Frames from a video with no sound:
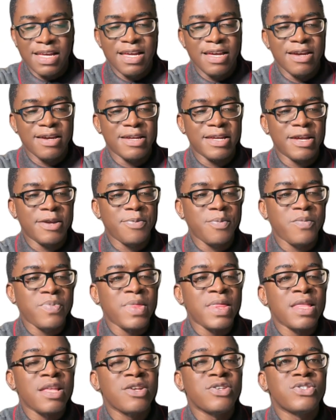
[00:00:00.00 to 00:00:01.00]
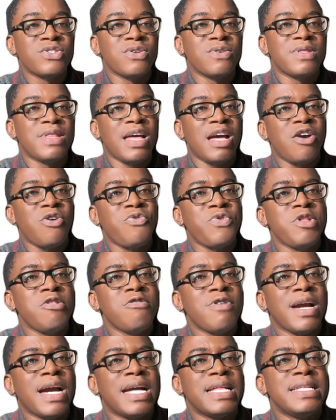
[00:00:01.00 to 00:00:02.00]
Okay, so now we
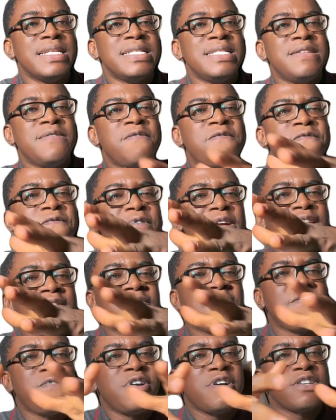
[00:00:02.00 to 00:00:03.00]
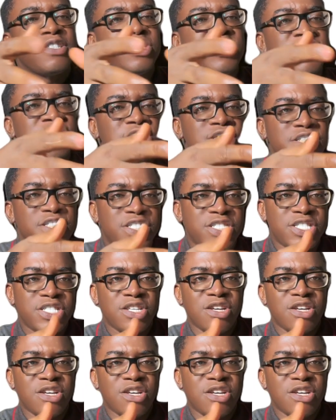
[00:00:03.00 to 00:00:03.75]
look at the different functions